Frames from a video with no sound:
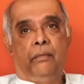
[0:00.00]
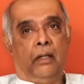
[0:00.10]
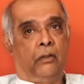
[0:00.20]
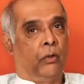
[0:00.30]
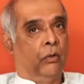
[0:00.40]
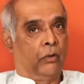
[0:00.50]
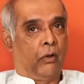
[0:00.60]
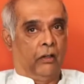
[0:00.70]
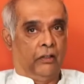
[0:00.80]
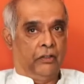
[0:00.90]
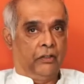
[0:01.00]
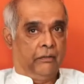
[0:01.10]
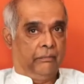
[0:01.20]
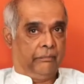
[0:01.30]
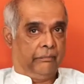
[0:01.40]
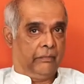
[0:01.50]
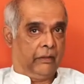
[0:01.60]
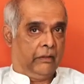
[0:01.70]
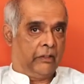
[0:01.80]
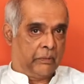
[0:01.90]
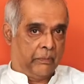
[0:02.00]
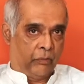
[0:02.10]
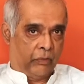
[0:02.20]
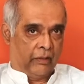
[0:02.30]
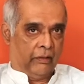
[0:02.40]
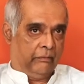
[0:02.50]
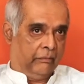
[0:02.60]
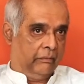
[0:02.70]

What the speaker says: had to go to college, just before they